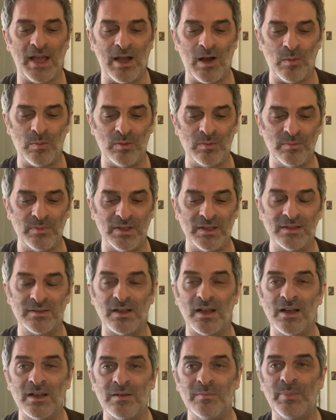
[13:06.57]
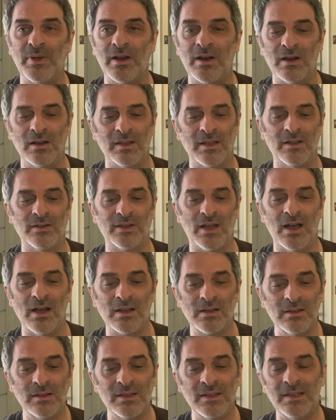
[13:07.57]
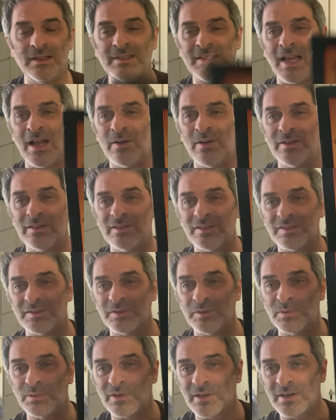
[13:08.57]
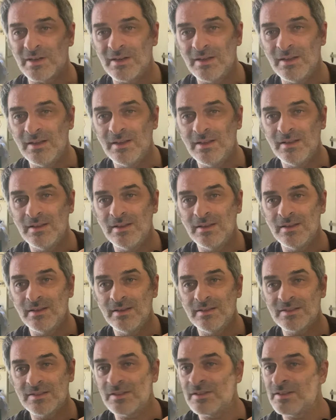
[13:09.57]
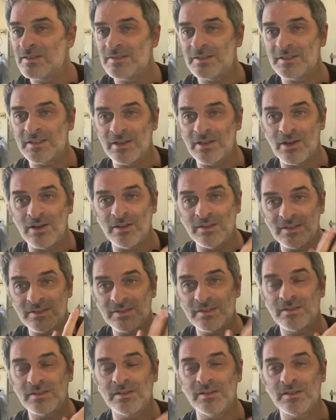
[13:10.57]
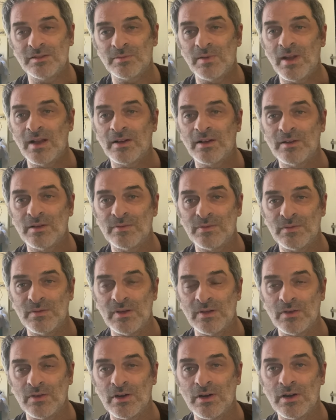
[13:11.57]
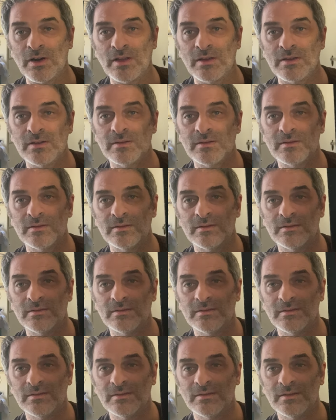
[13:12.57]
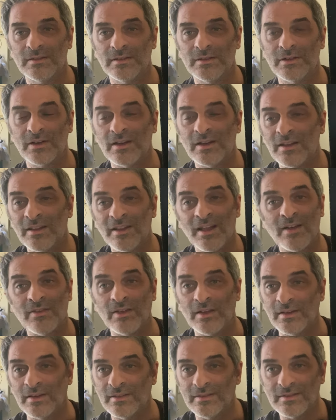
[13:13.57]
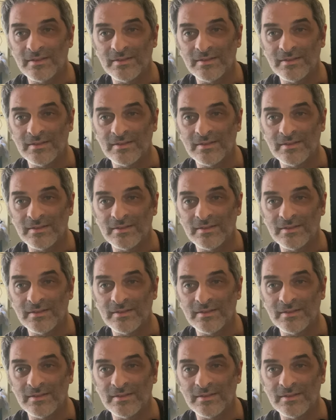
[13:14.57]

album is unparalleled. Ugly, Down in the Sewer. Seriously, y'all, listen to this record if you've never heard it. You're gonna love it.